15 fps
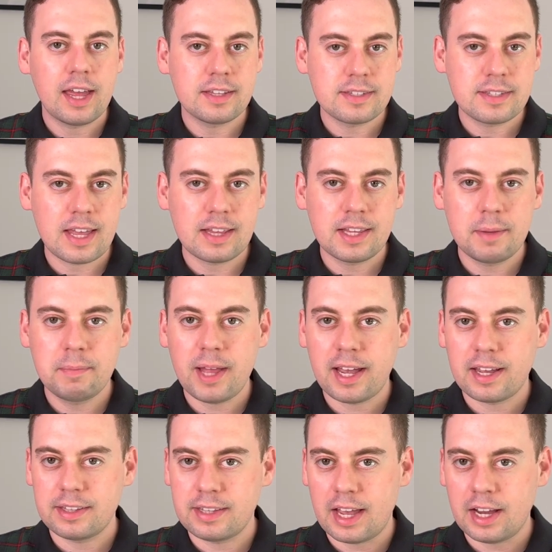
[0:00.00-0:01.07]
and Stanley
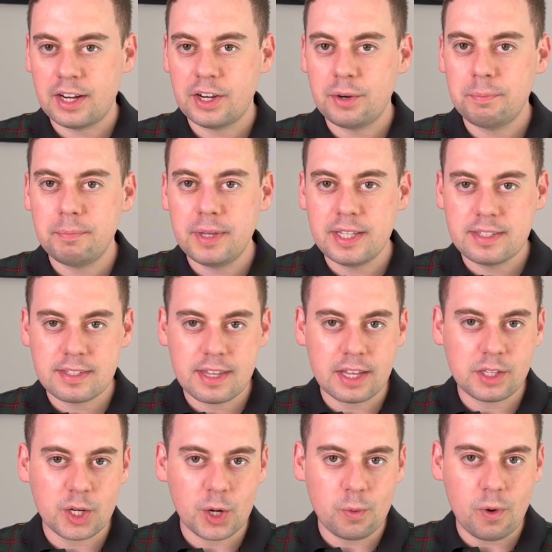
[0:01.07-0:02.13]
Black & Decker meets
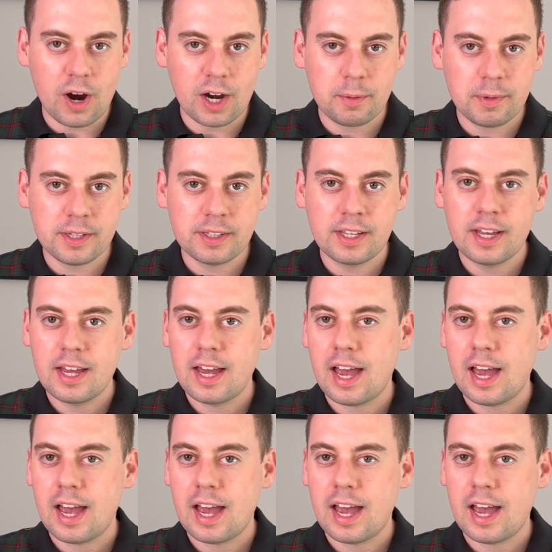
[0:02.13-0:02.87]
that requirement